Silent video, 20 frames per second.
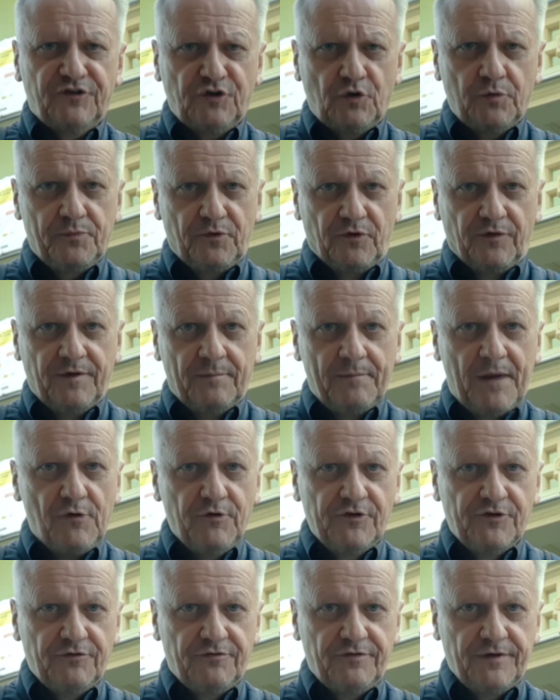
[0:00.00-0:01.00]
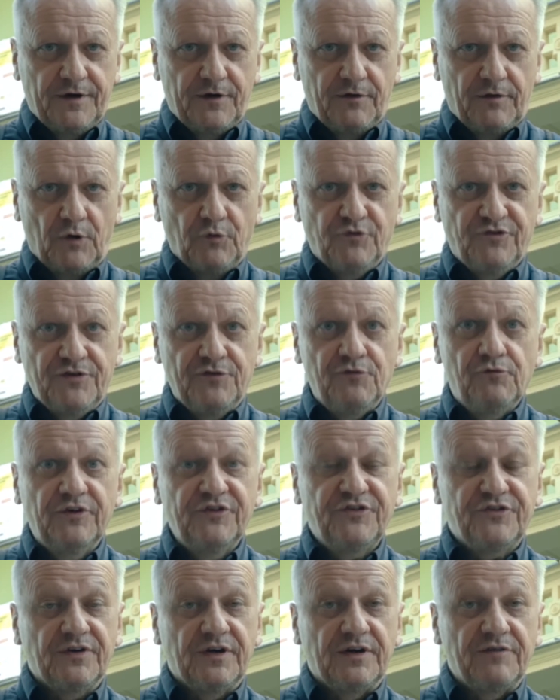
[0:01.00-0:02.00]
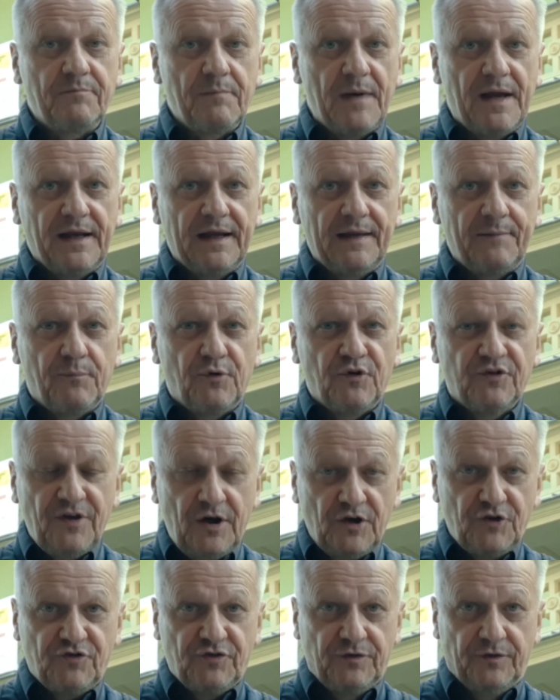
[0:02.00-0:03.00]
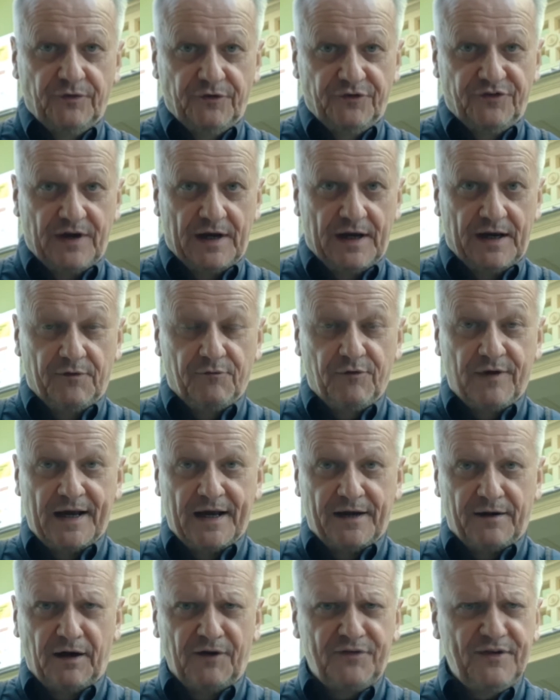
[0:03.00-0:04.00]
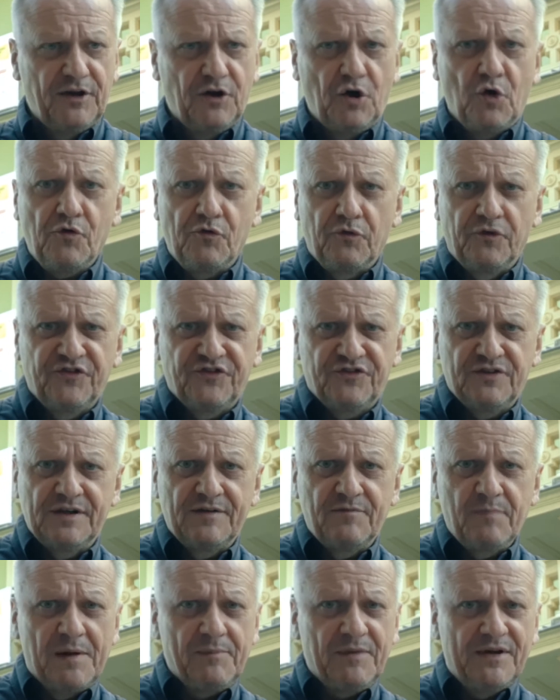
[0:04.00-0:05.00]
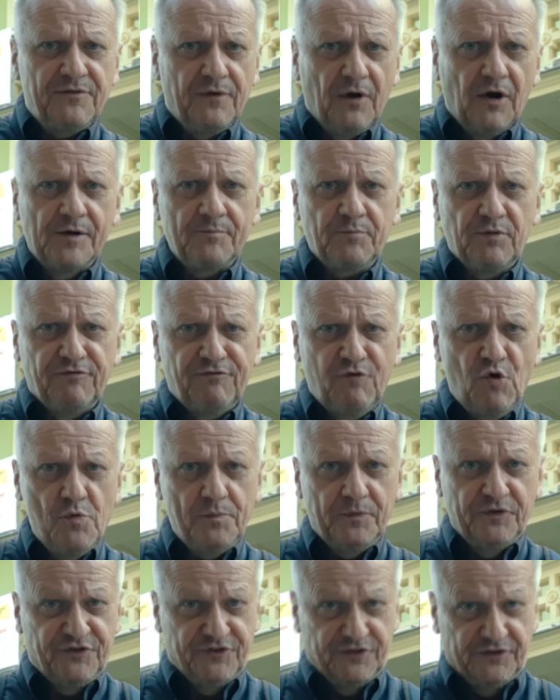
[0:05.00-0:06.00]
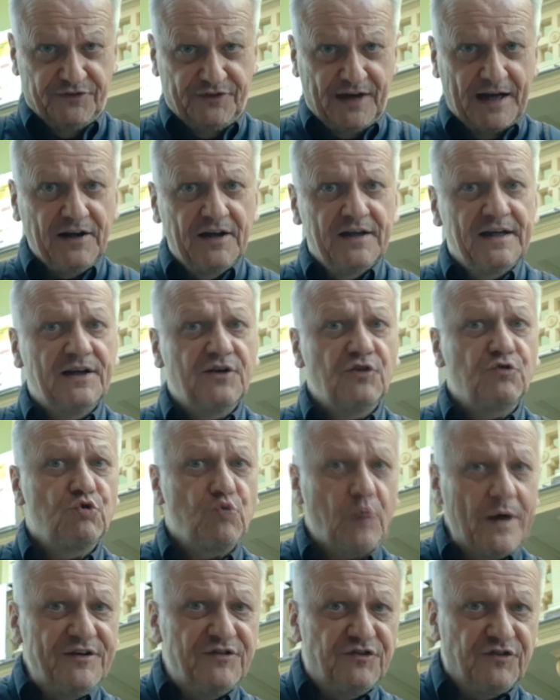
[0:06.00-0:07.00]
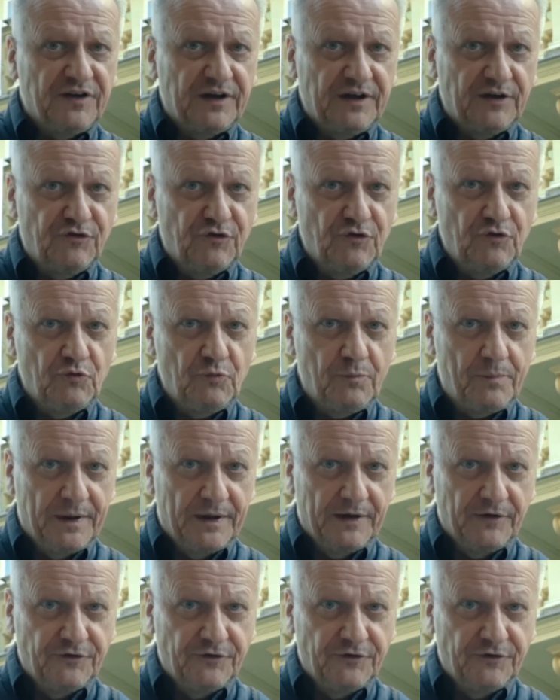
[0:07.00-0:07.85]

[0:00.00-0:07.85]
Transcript: opera, The Marriage of Figaro, didn't receive many productions in Vienna. I think it only received maybe 9 performances, and it needed 20 to be a